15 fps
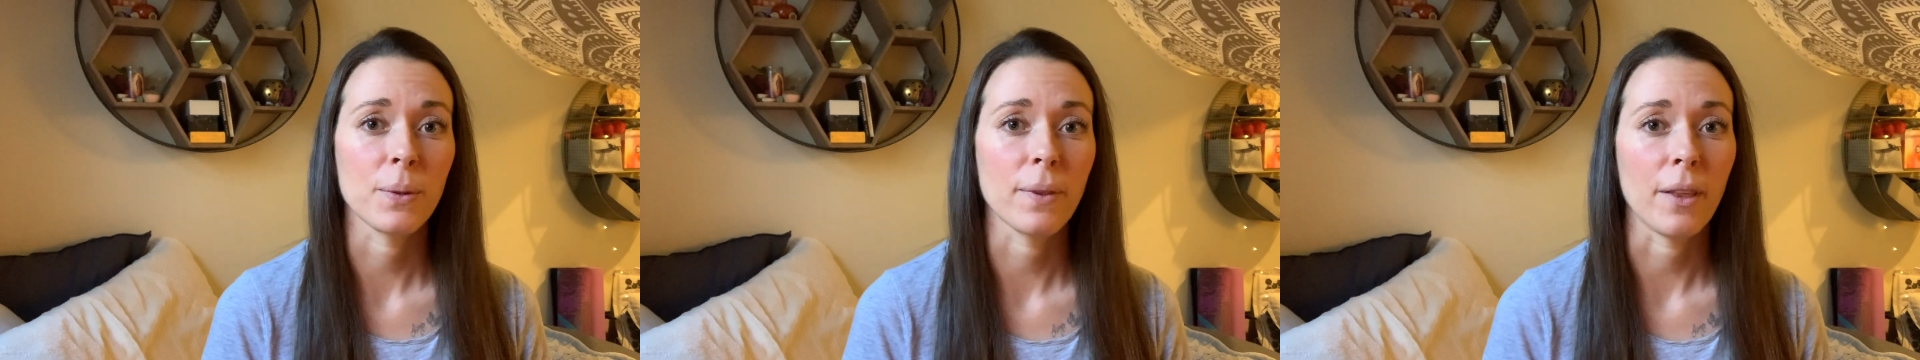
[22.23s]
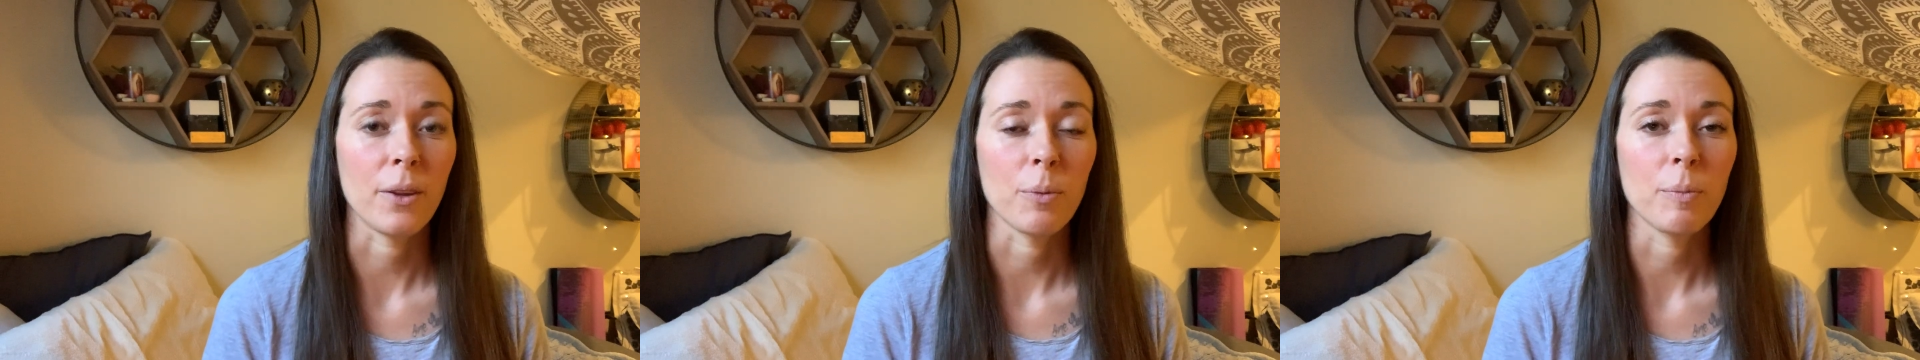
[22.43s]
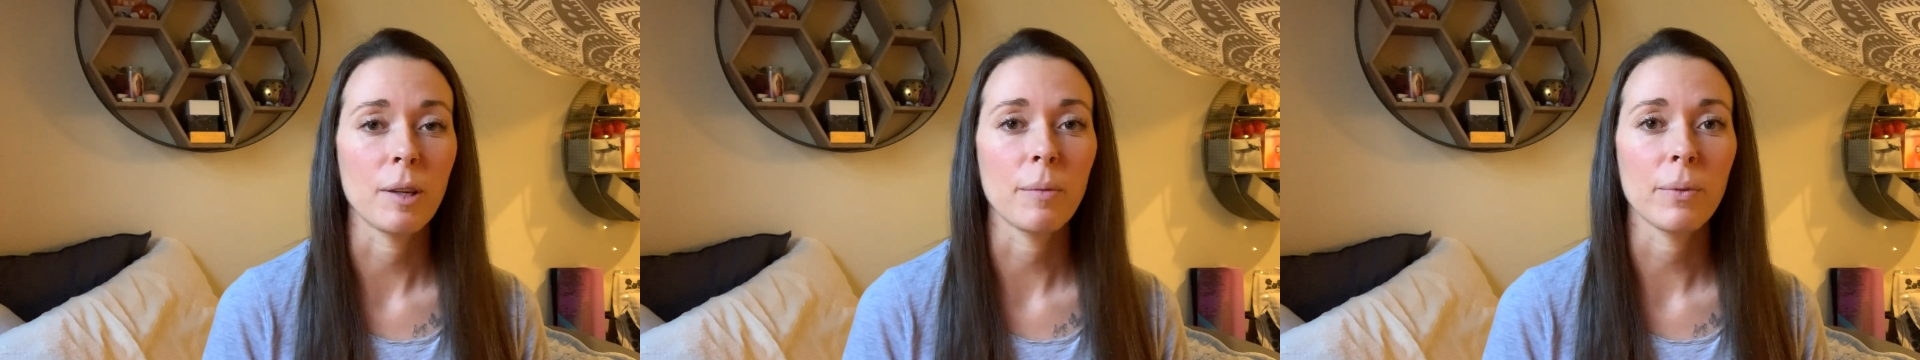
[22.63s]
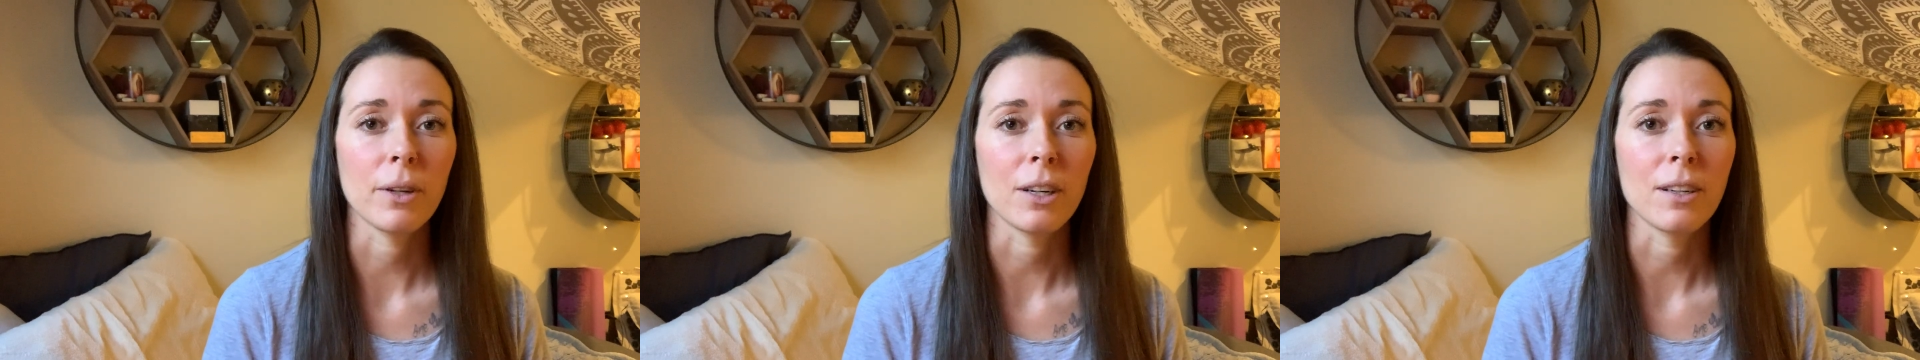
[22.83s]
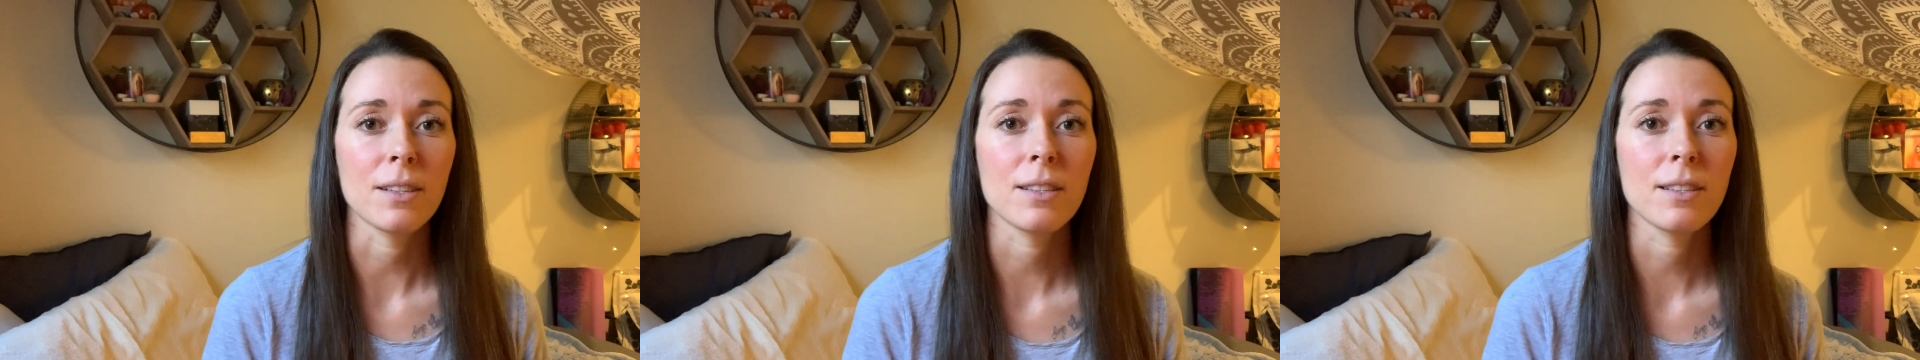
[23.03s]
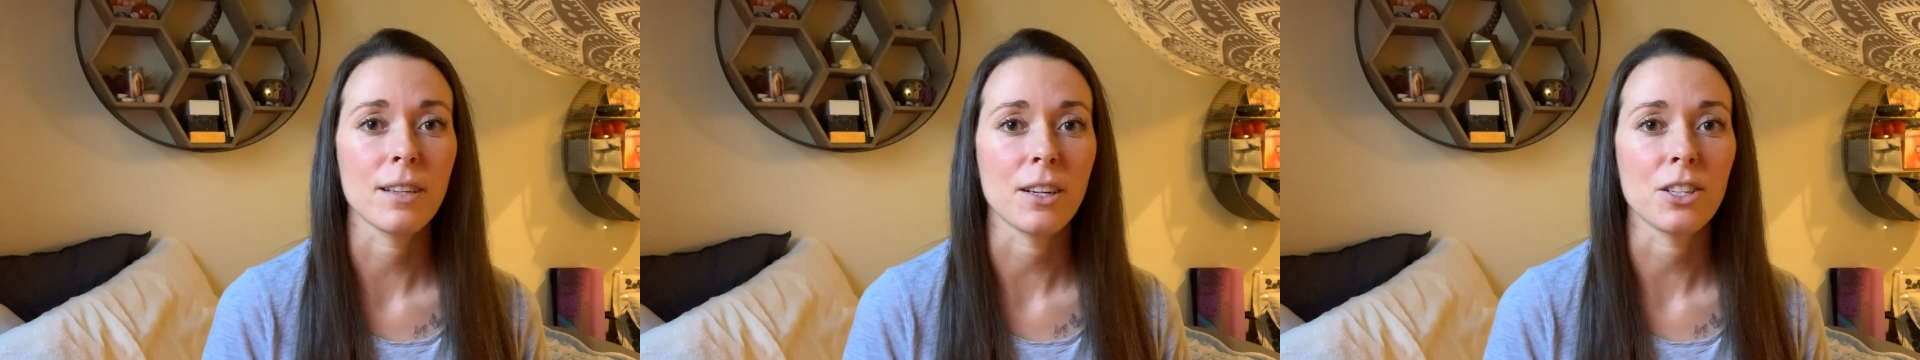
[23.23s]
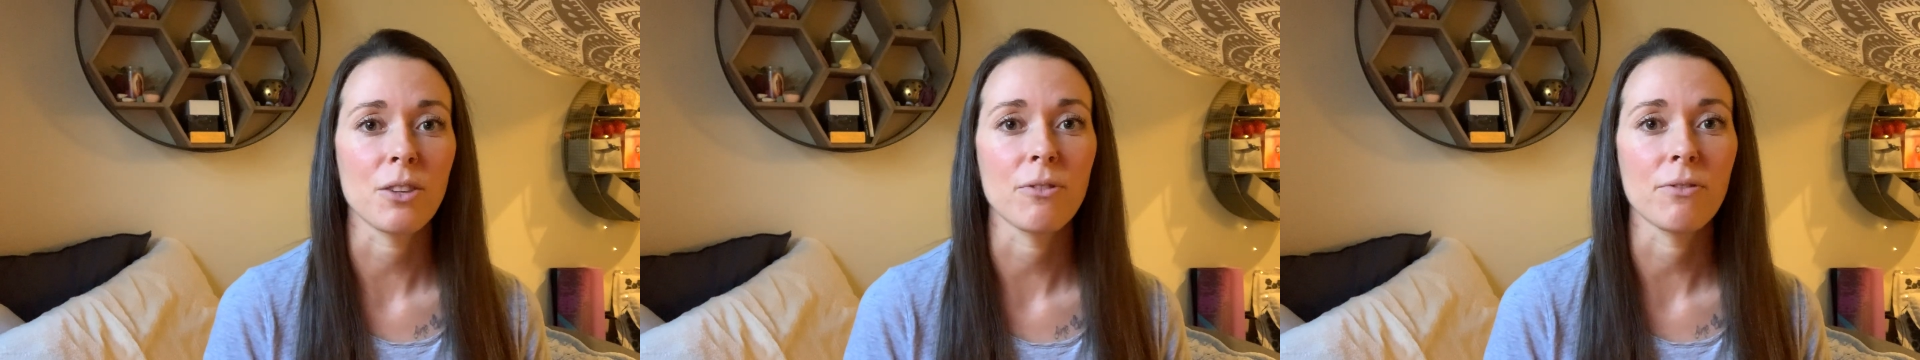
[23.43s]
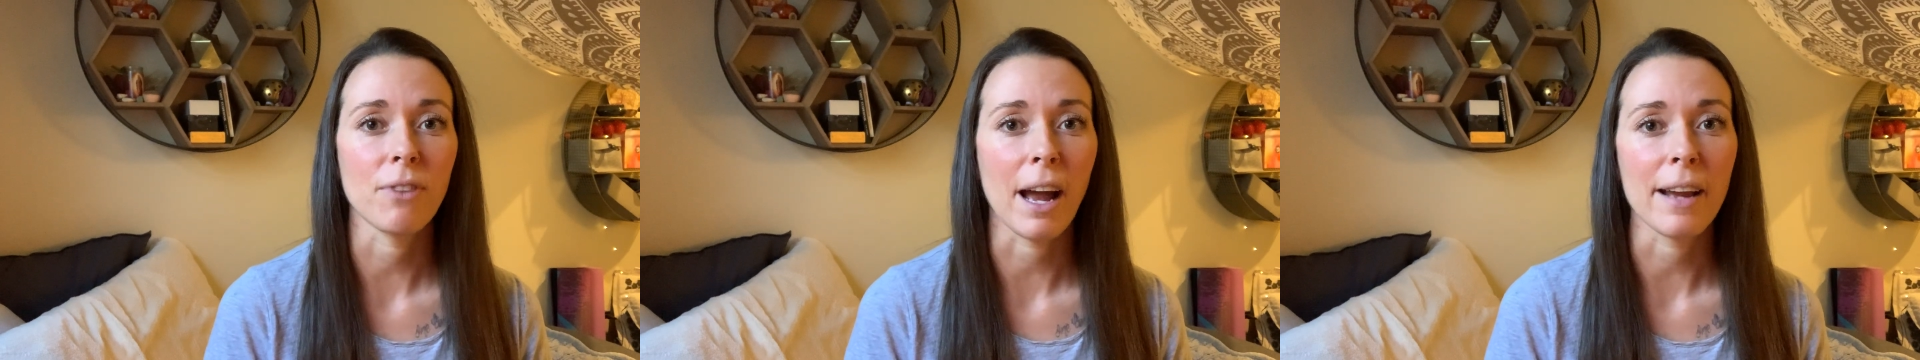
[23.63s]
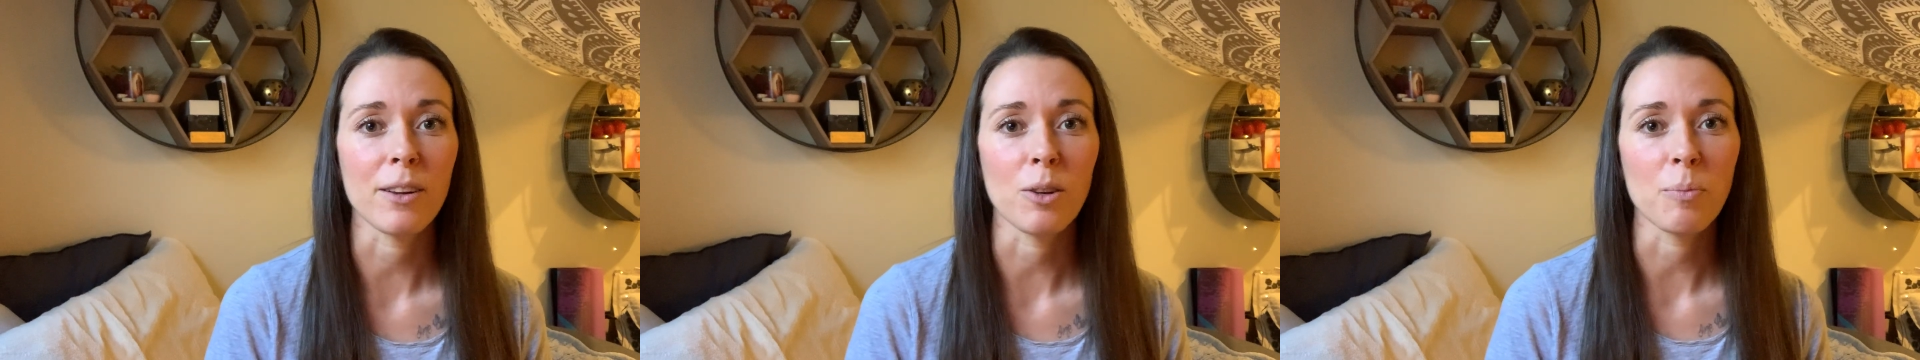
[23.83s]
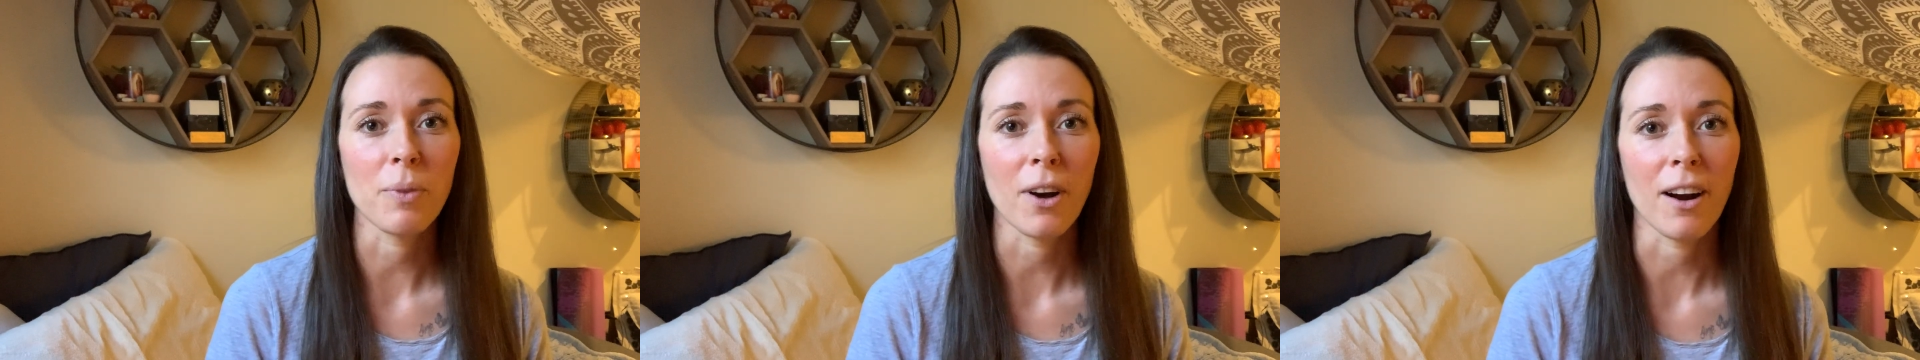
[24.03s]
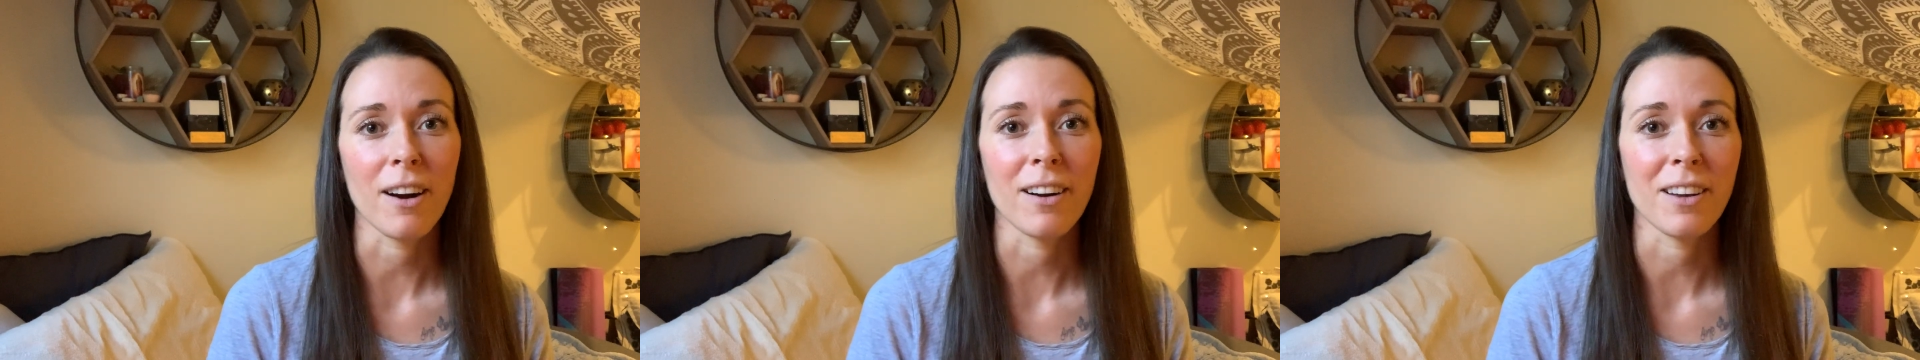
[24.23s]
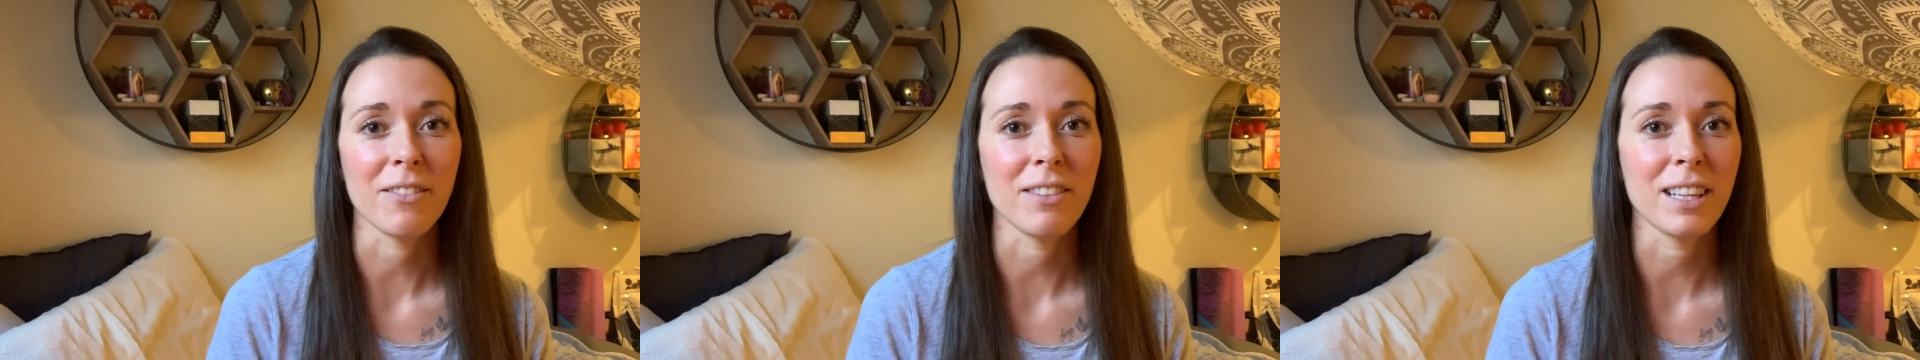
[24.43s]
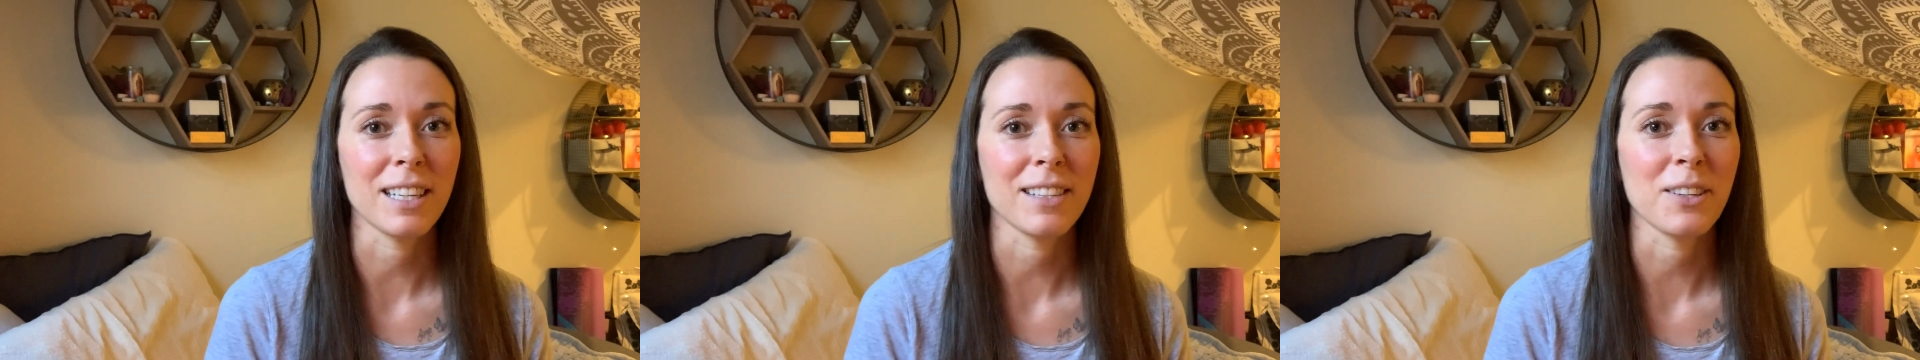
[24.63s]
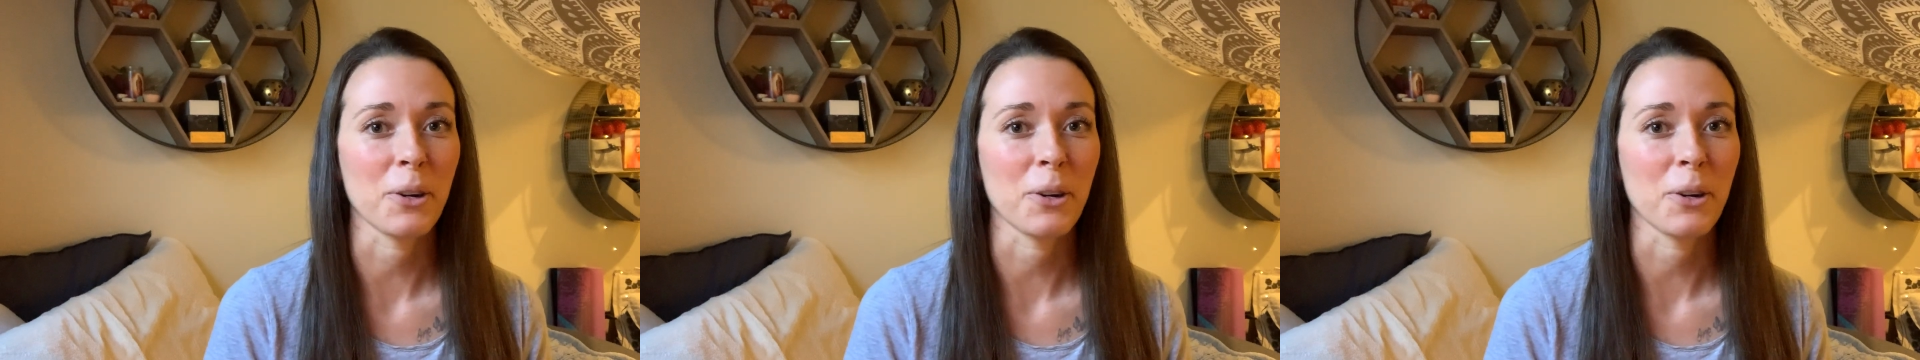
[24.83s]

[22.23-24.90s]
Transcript: with other people are such a vital part of this